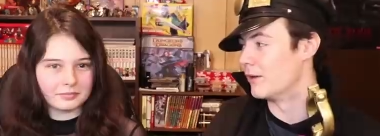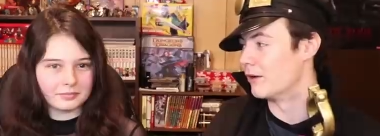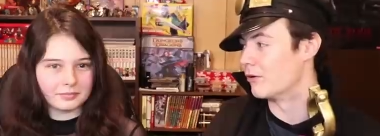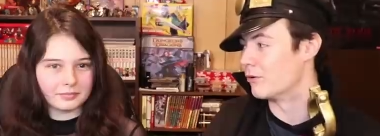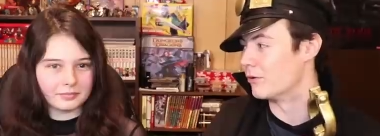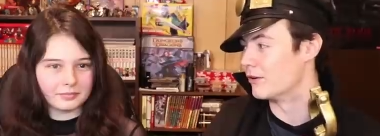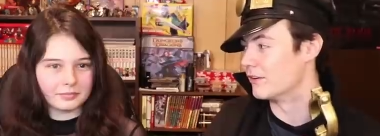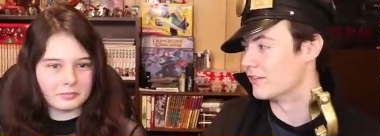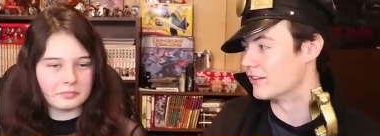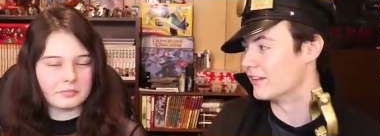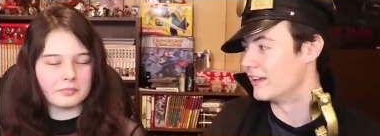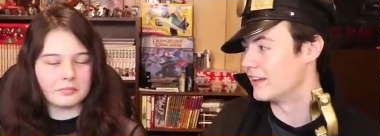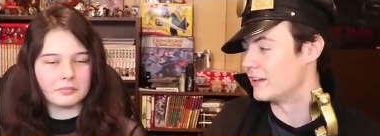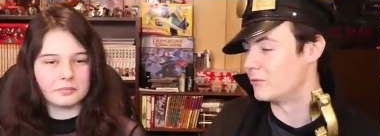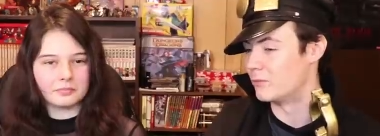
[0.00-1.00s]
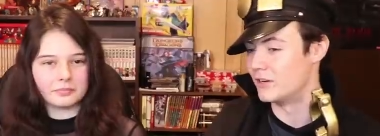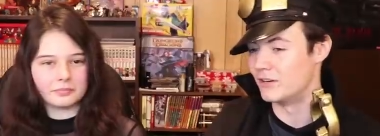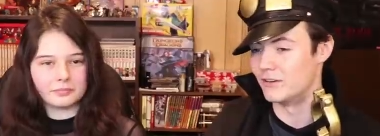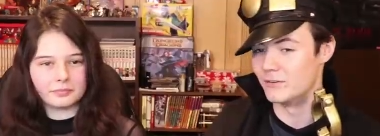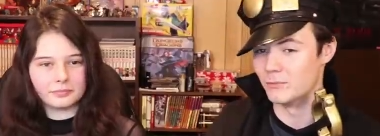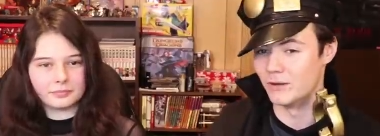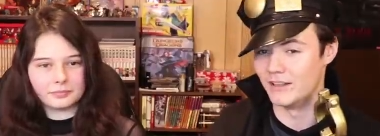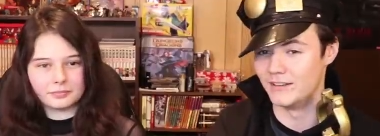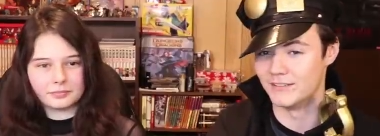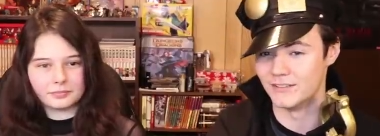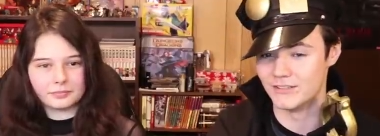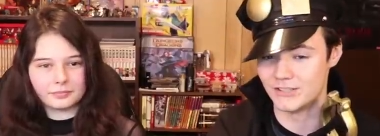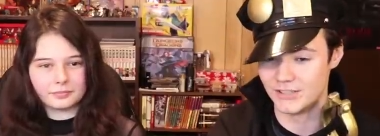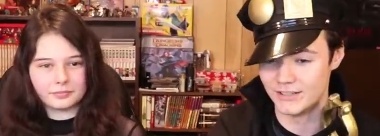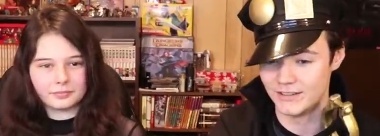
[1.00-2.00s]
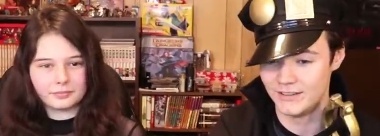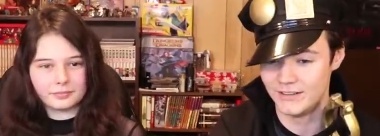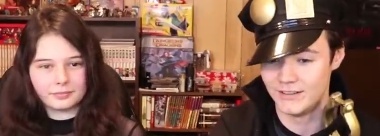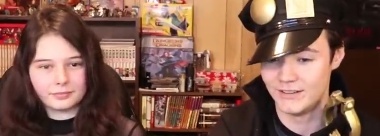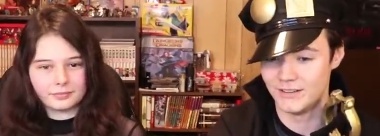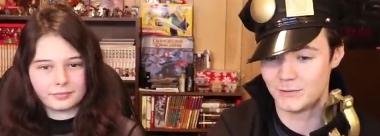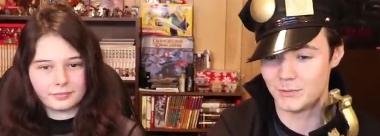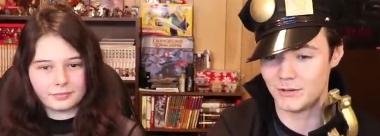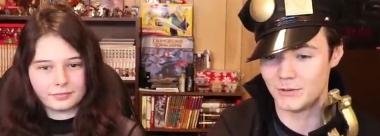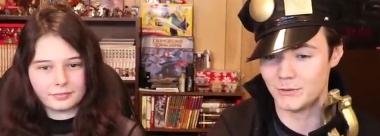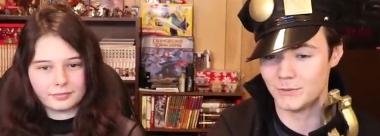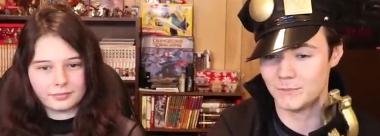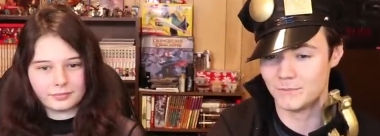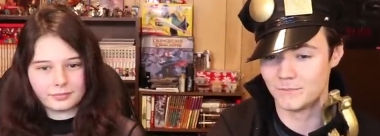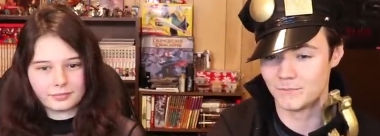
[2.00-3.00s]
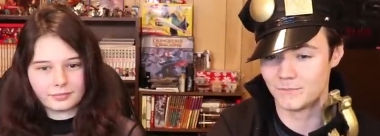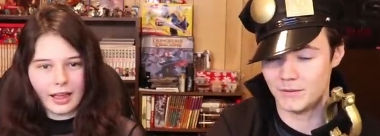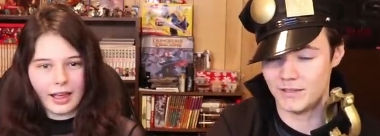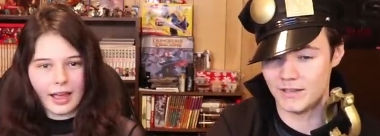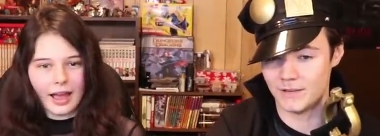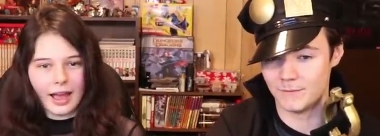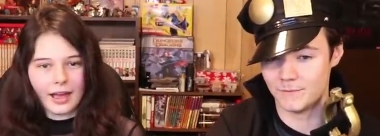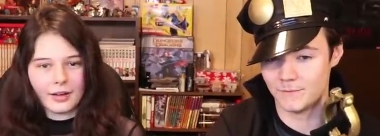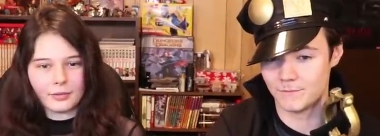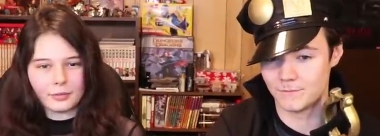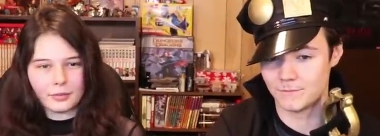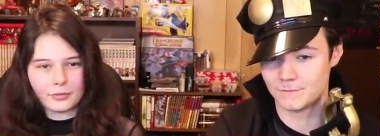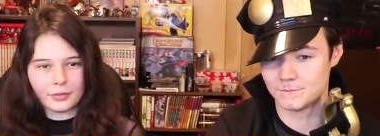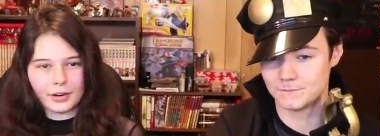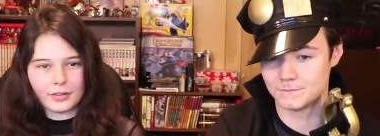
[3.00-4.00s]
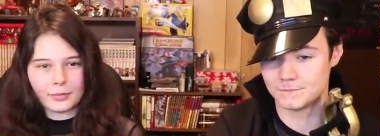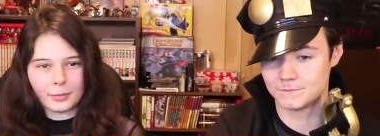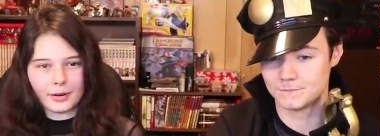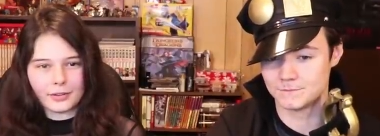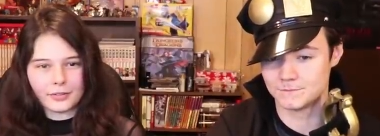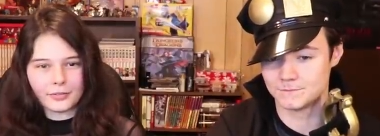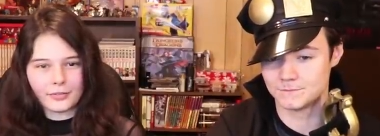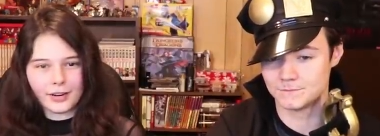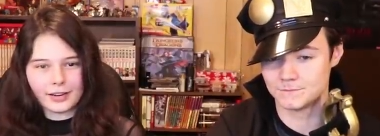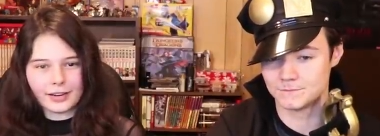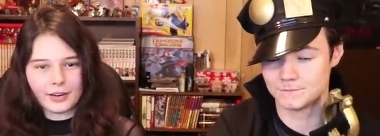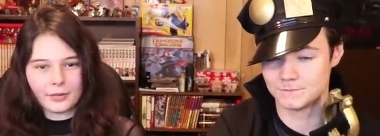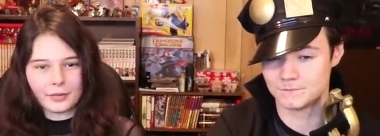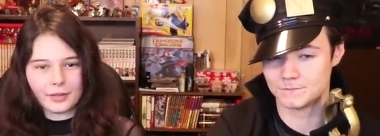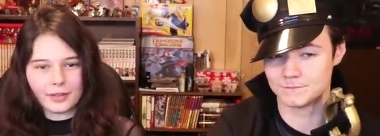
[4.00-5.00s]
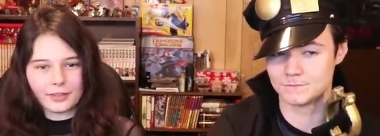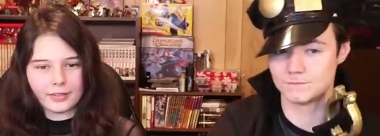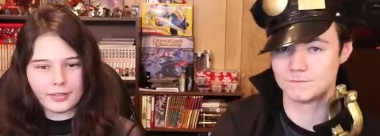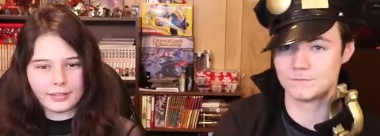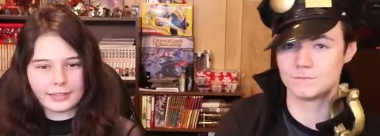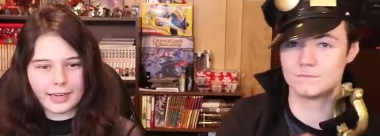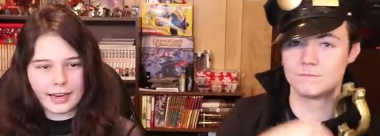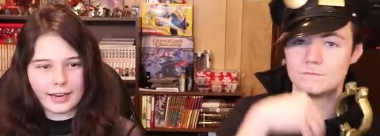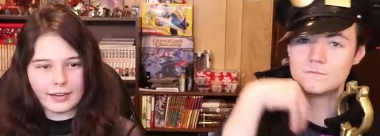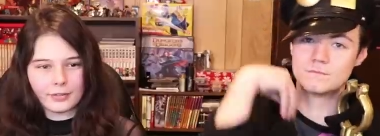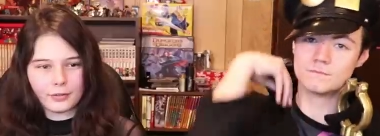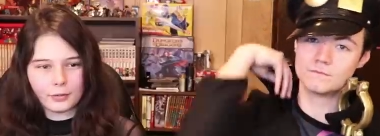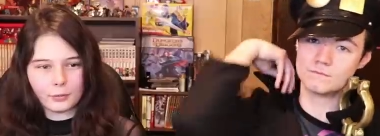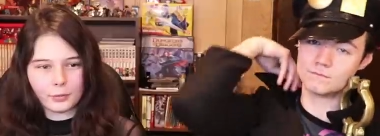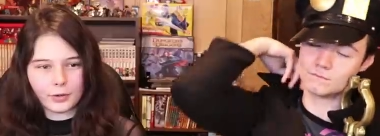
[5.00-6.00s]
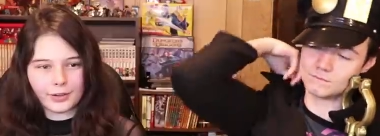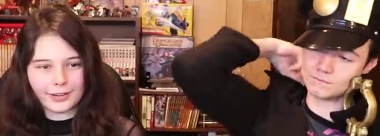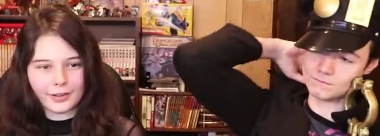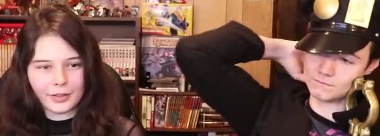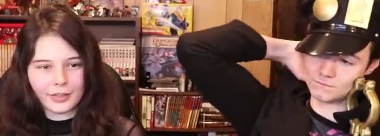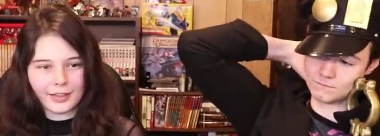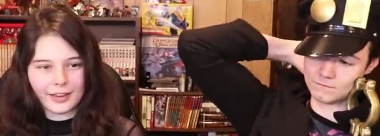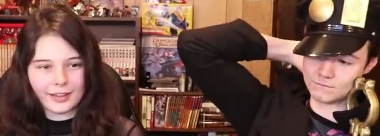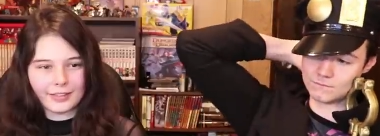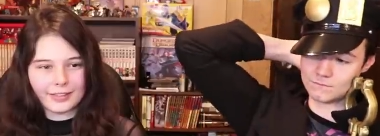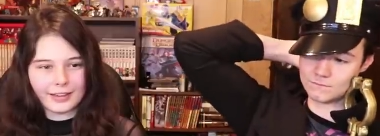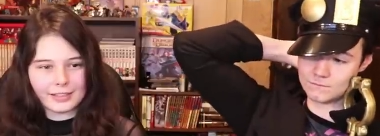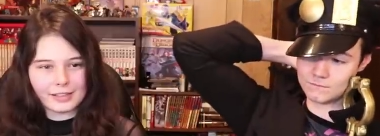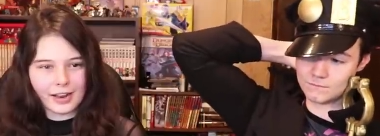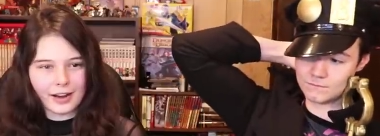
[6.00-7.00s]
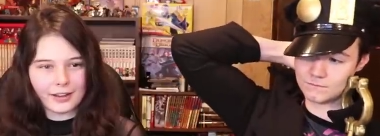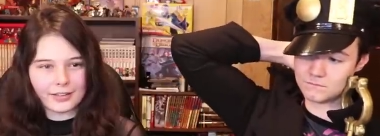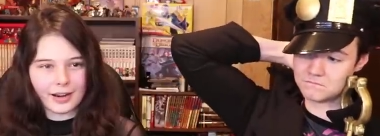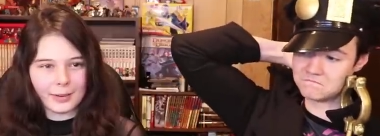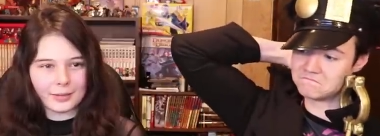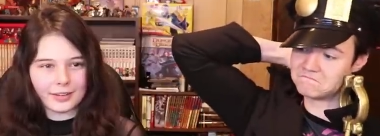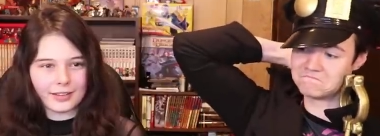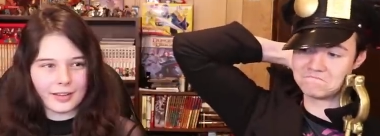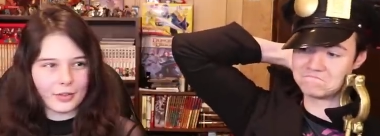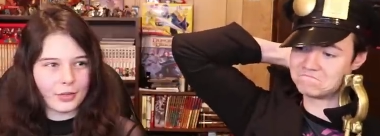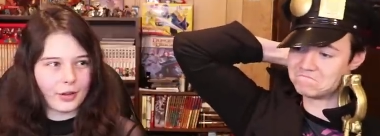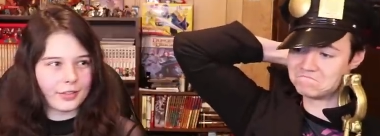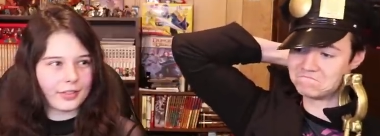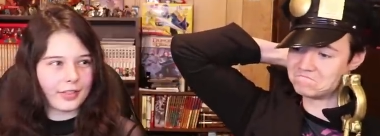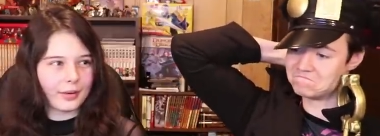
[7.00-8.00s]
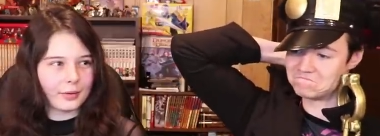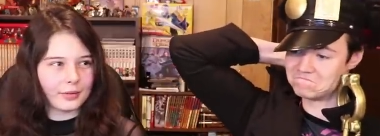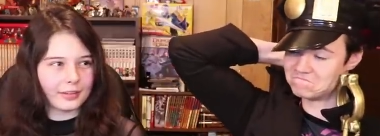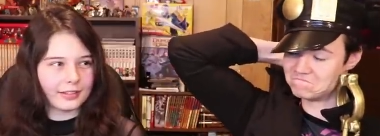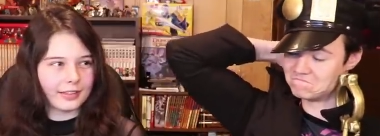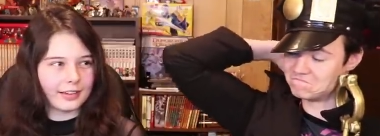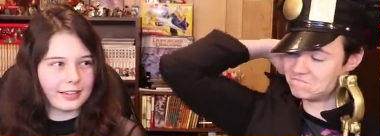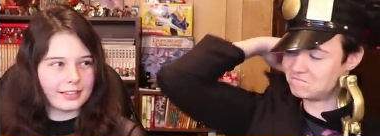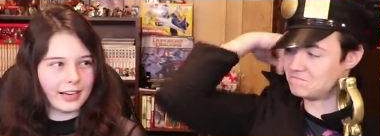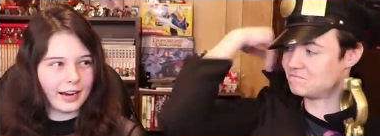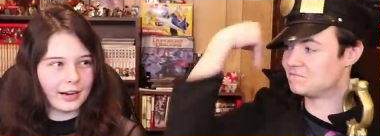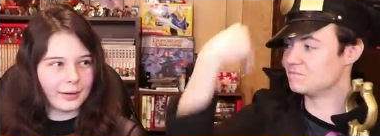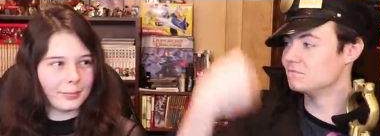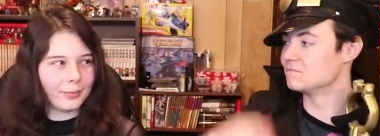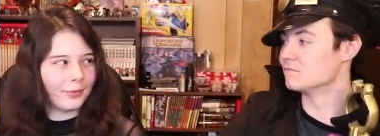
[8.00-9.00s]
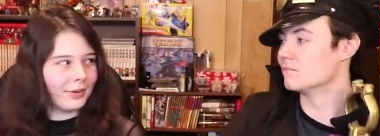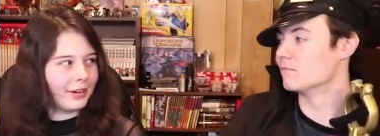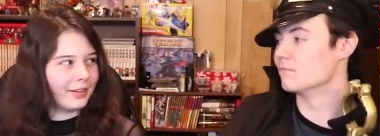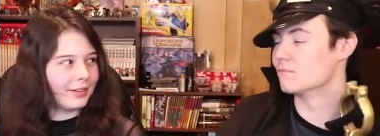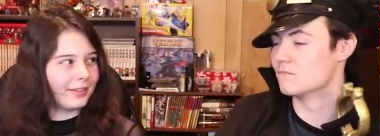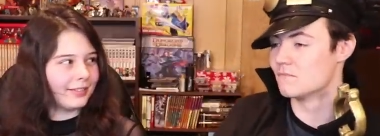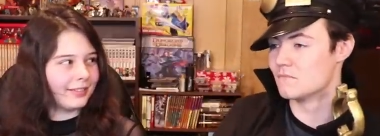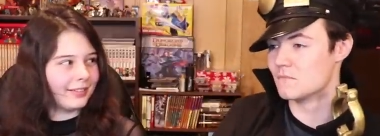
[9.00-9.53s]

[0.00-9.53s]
Speaker 1: around corners and like hmm. in weird ways and shit. It's pretty cool. But yeah. I
Speaker 2: was very surprised to find out that the stands weren't a thing the entire time because I thought that, that was like the entire point